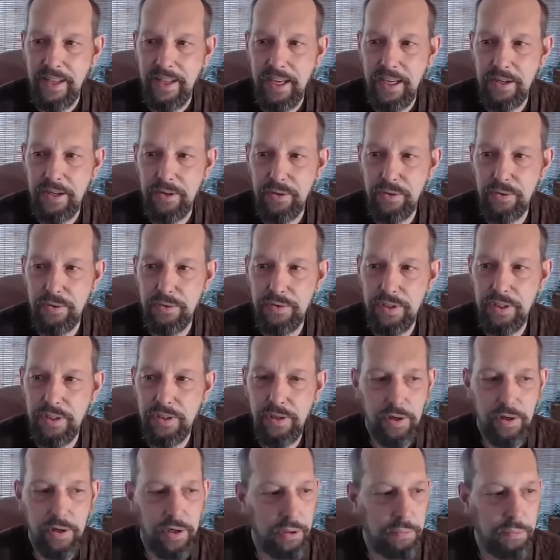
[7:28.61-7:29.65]
and using
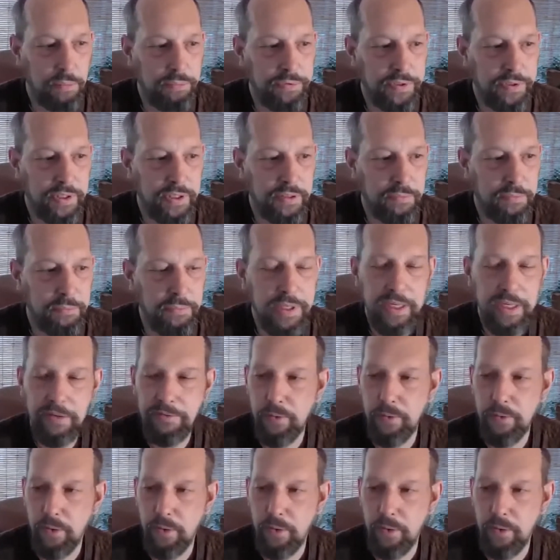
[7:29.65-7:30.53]
herbs in many